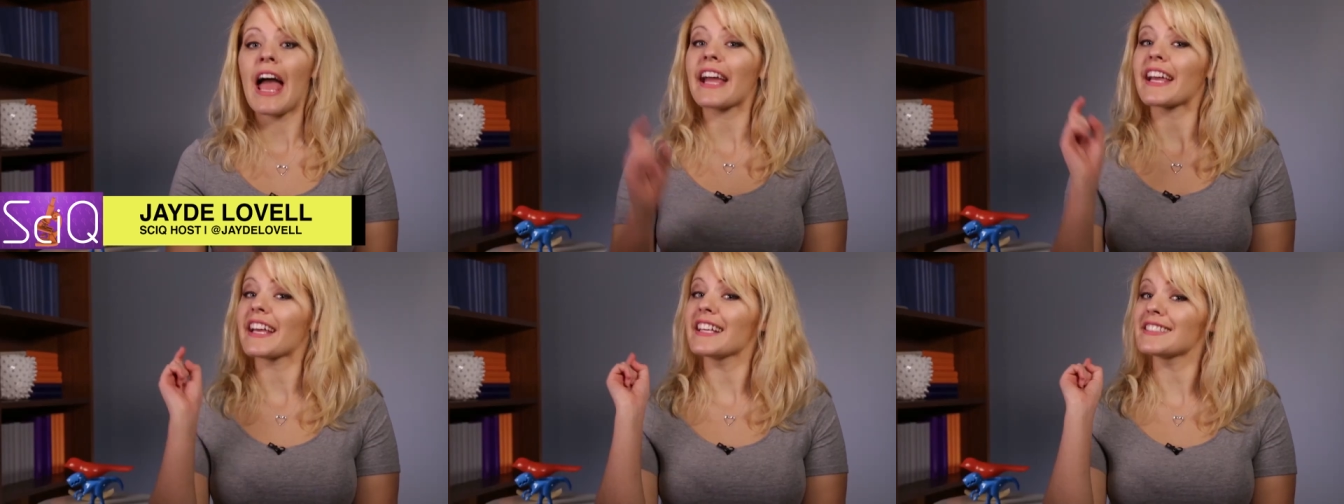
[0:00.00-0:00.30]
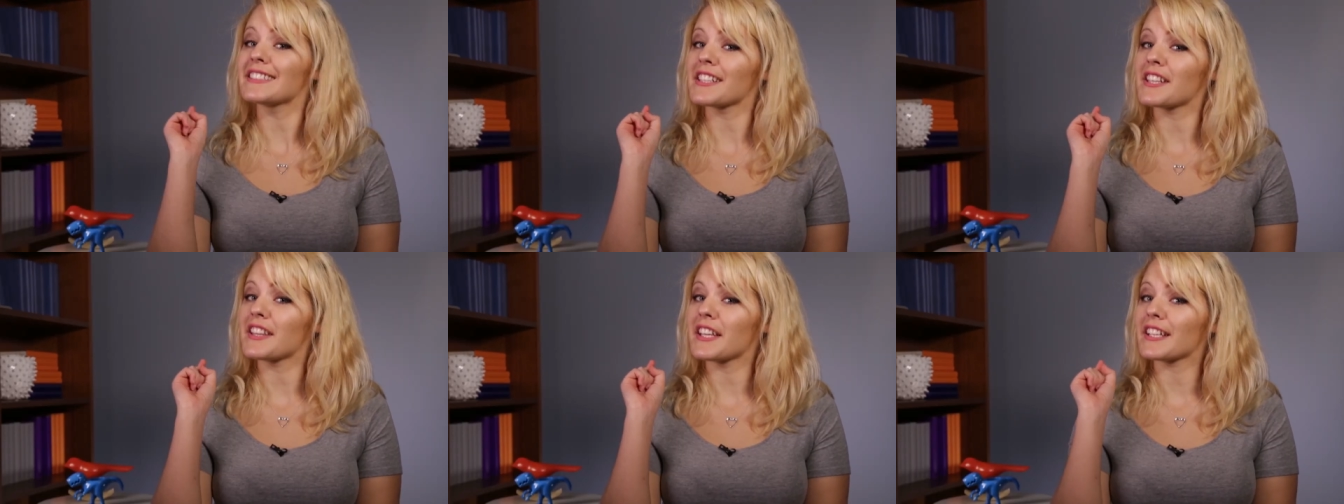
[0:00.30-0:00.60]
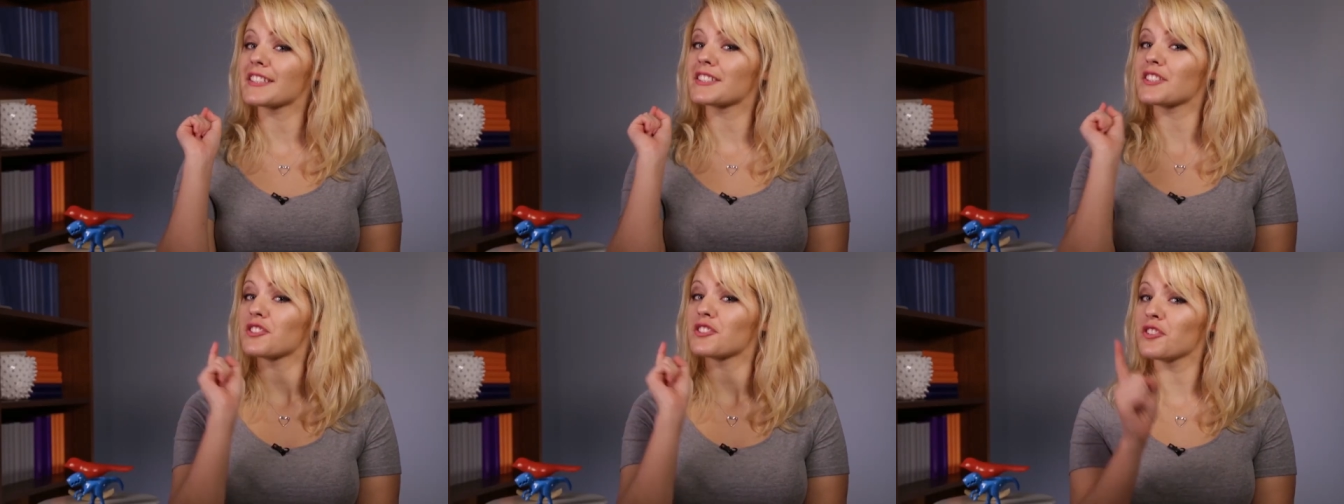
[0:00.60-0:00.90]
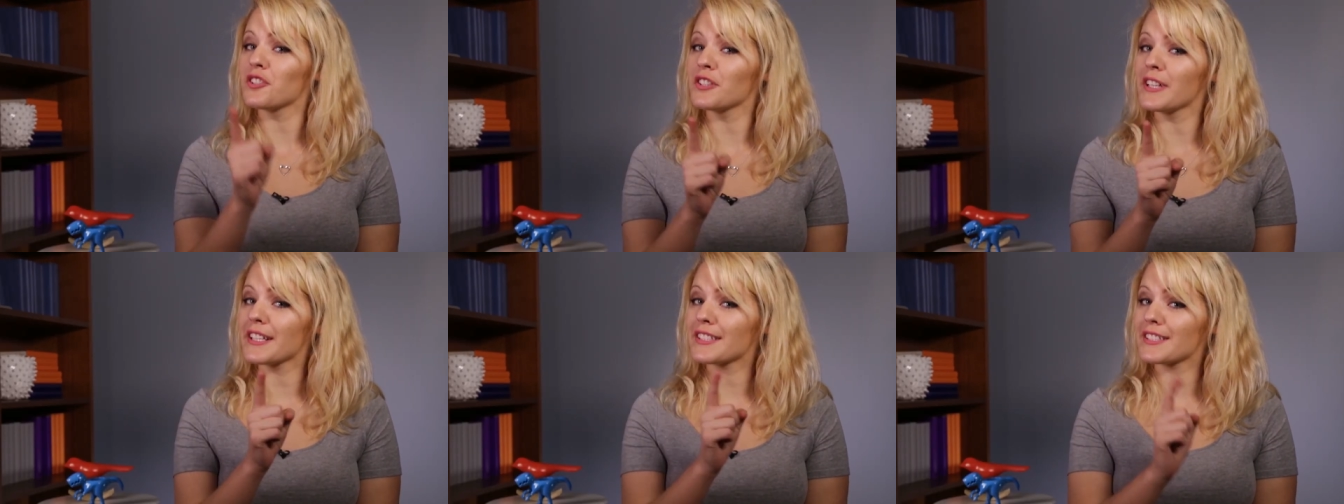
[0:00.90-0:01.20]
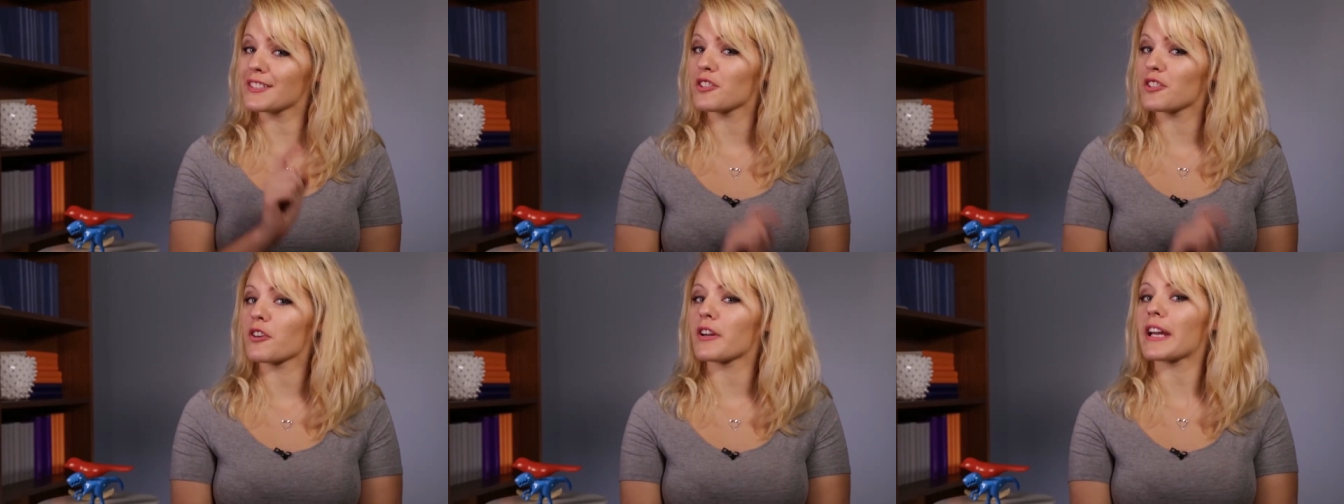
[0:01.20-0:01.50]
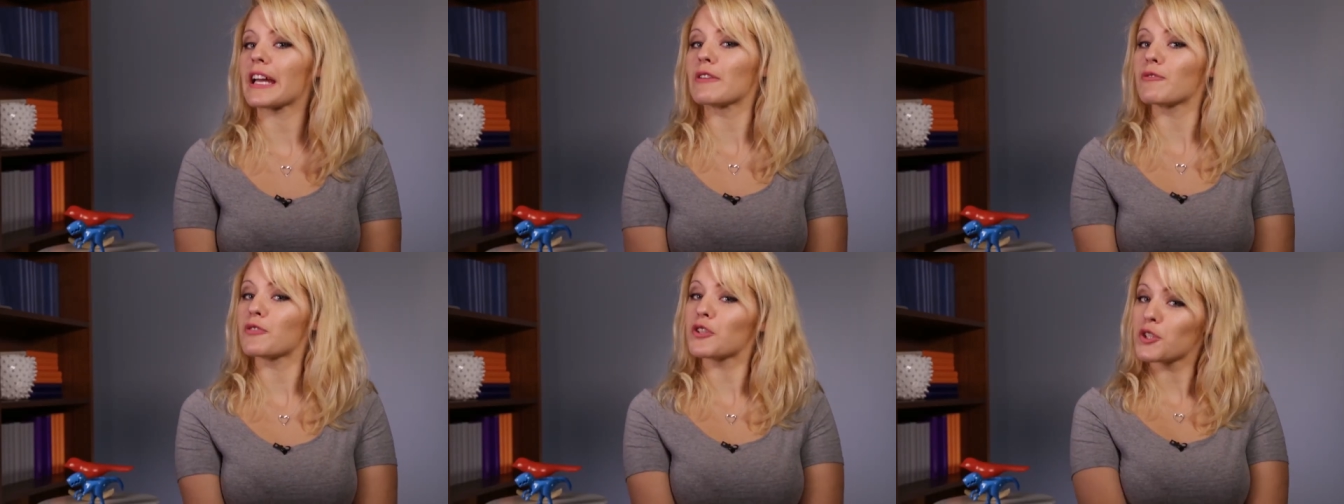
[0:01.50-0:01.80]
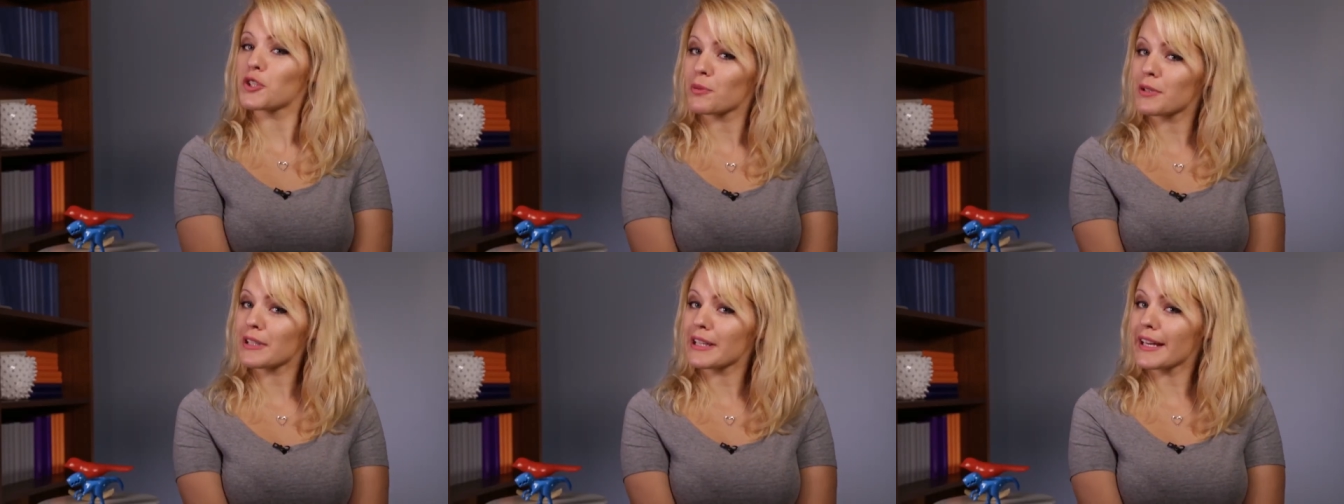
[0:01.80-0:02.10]
Here's the things you need to know if
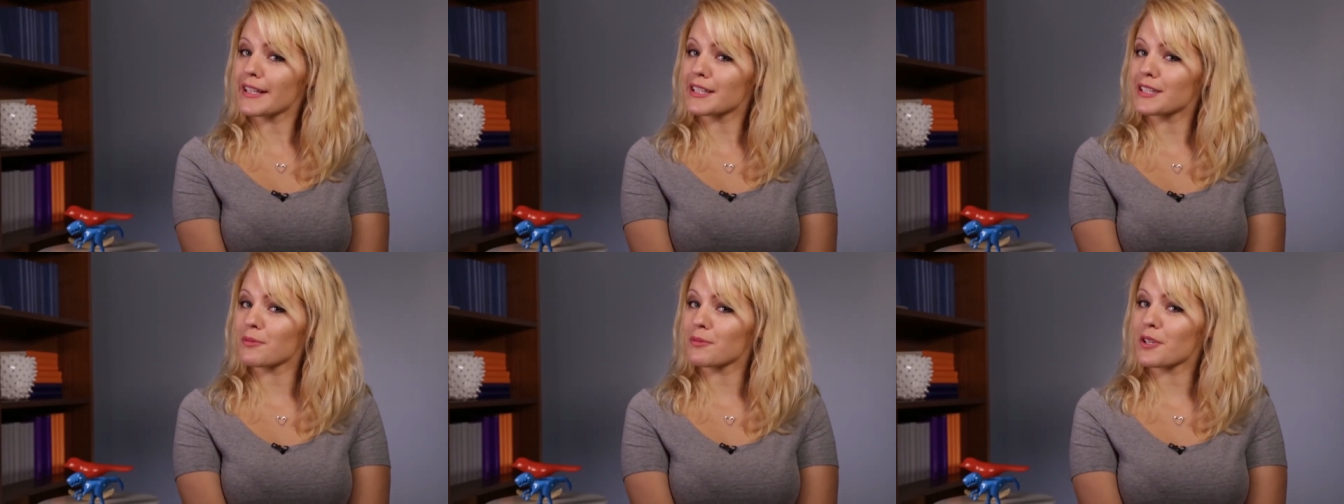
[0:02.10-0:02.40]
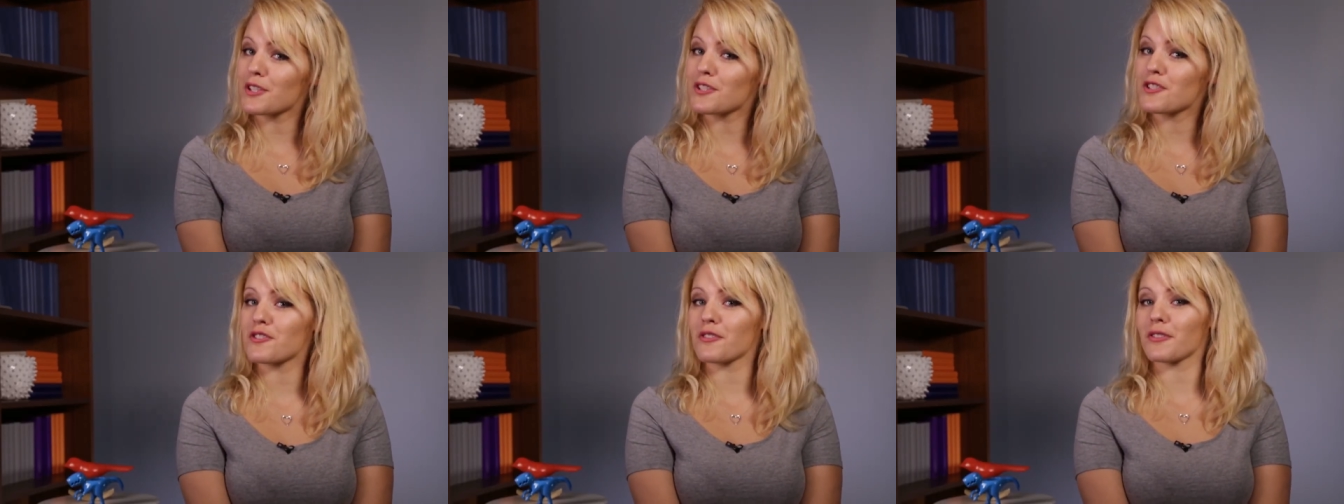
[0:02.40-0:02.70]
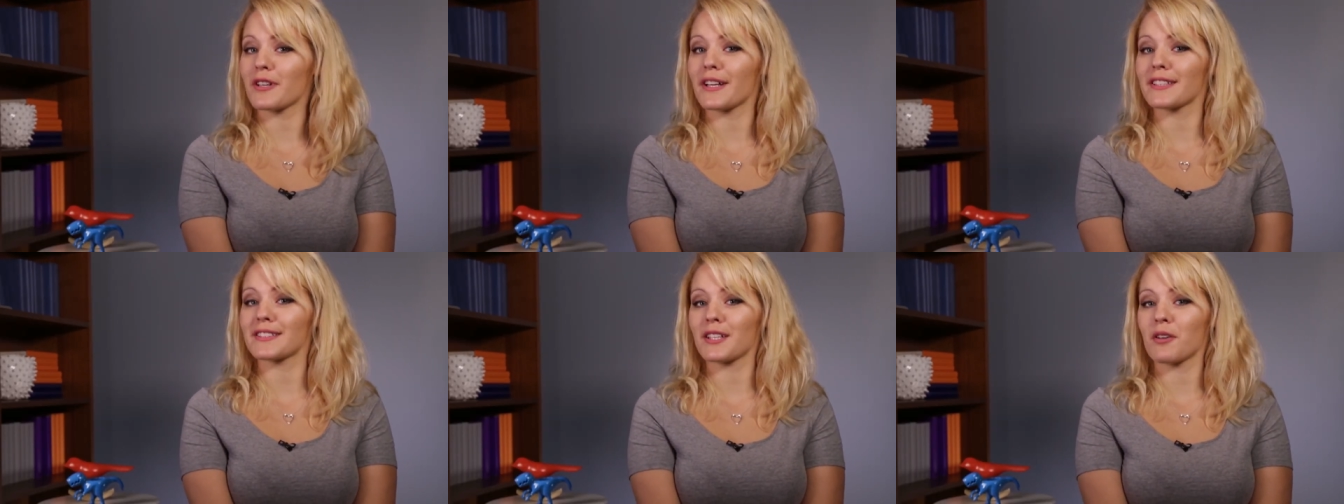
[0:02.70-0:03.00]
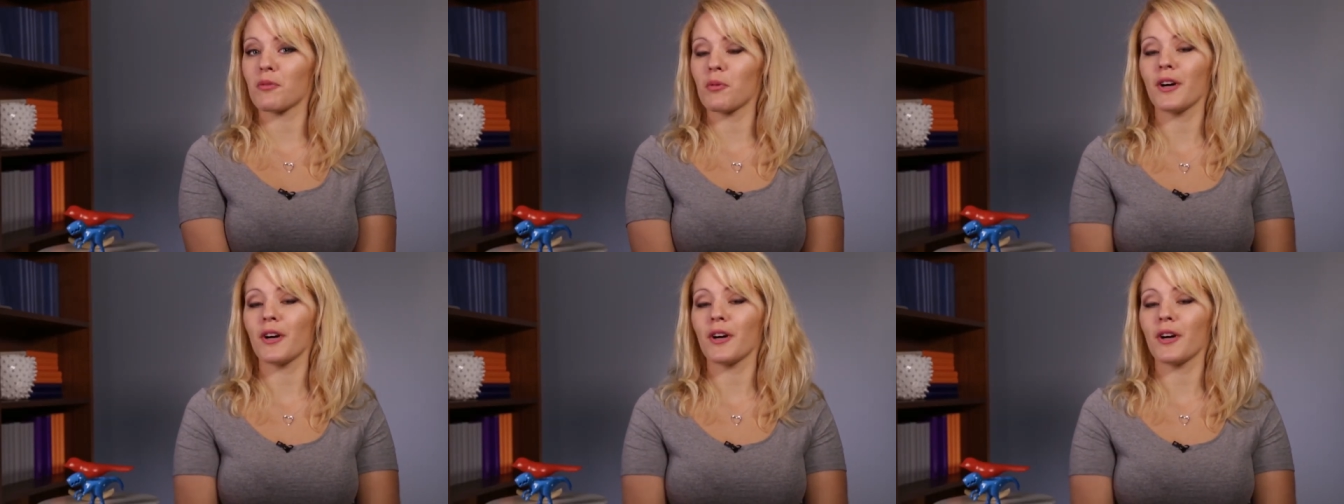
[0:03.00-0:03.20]
you would like to watch Jurassic